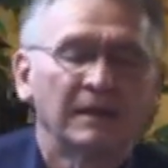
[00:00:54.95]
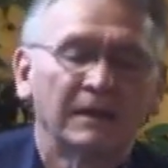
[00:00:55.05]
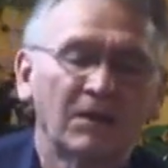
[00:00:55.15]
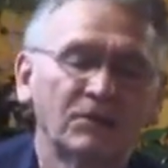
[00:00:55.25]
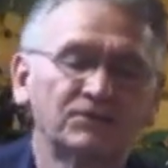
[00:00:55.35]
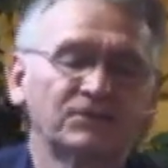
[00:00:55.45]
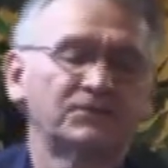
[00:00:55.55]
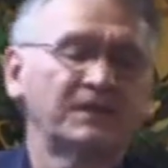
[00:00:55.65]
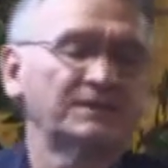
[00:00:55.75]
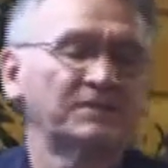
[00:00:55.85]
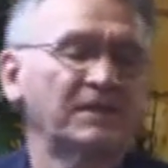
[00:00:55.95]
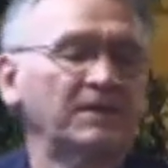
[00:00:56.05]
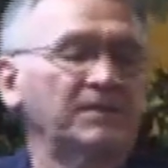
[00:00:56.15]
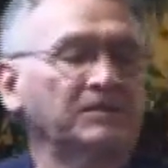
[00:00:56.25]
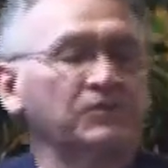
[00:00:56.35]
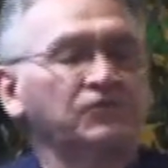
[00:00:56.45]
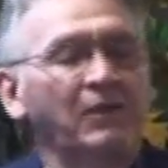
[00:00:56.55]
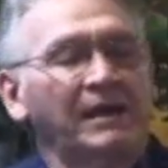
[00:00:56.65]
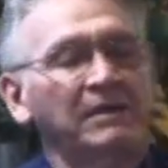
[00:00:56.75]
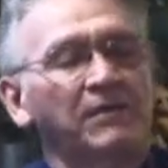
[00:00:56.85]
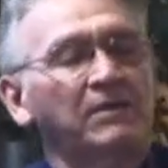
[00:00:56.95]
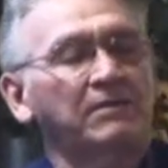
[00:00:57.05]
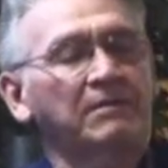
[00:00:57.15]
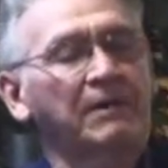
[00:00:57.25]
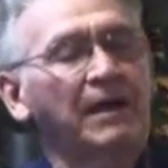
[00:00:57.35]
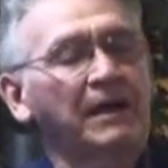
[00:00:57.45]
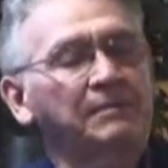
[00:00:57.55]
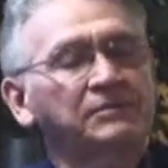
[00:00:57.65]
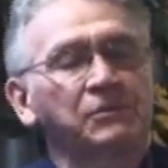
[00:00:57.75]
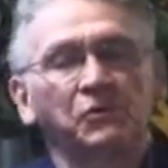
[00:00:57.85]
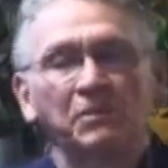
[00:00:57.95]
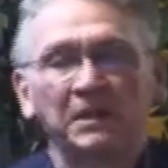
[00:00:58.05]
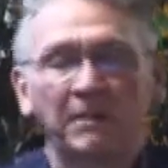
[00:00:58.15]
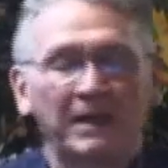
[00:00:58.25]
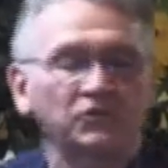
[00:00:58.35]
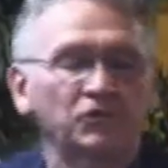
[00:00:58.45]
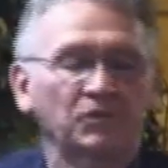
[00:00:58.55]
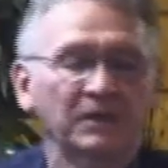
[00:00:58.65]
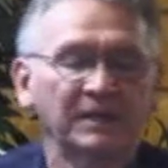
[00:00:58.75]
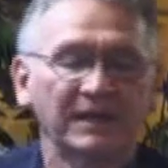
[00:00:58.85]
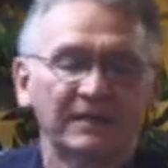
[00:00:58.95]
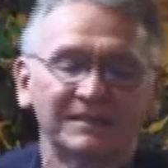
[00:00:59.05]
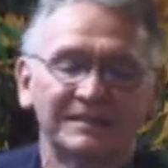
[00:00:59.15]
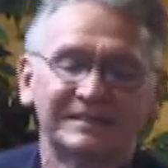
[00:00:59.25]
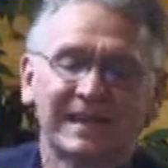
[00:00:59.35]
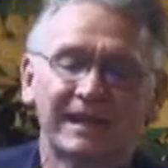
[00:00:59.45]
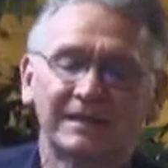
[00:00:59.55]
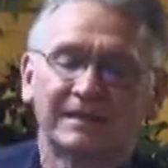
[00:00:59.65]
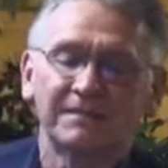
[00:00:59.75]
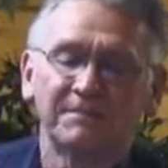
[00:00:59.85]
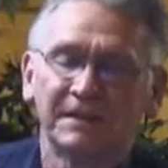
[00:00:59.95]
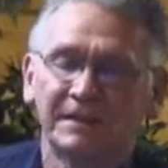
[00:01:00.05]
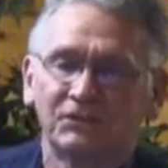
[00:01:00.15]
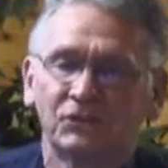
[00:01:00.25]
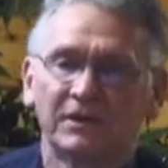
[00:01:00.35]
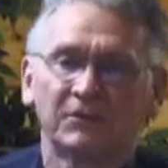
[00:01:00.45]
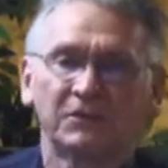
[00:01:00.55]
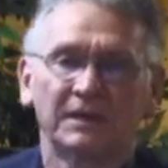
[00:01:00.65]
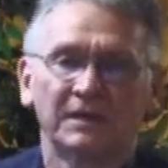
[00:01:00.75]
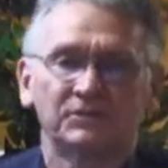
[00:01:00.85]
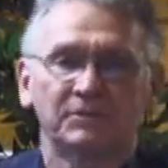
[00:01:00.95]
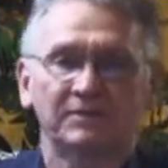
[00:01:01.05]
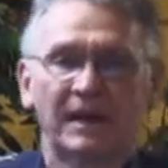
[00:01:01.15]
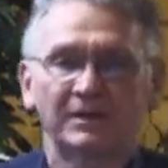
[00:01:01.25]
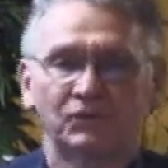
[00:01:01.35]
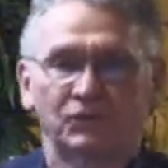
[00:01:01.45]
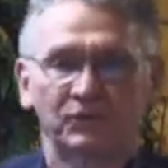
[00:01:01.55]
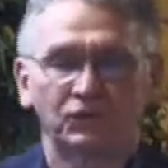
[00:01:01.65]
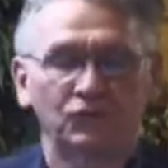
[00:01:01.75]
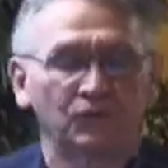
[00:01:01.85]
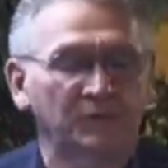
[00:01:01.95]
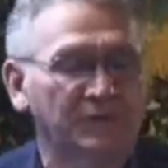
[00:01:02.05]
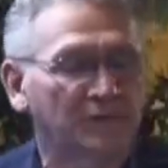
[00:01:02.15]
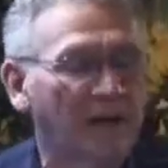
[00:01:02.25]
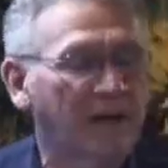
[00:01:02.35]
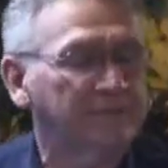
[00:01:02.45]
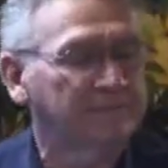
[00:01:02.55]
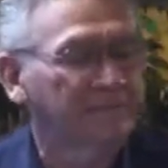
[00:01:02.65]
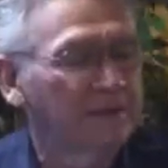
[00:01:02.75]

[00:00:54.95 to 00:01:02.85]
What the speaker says: It also says there that the trial of all crimes will be by jury in the state committed, so everyone has a right to a jury trial.